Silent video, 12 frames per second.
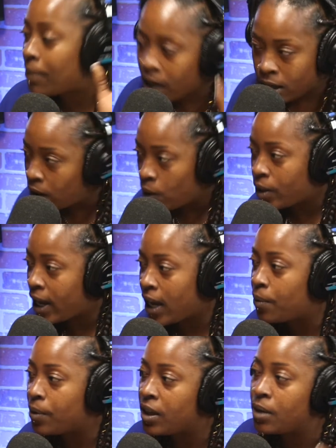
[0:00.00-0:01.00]
not okay
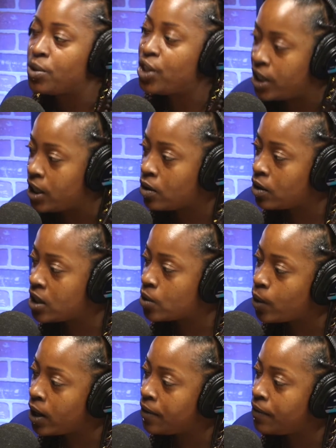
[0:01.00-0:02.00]
with him cheating on his
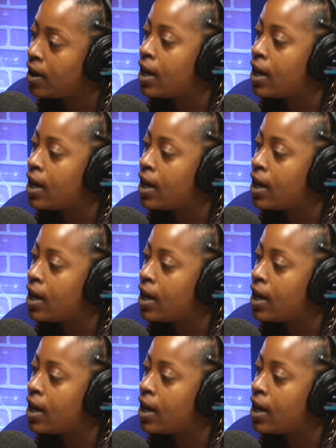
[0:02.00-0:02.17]
wife,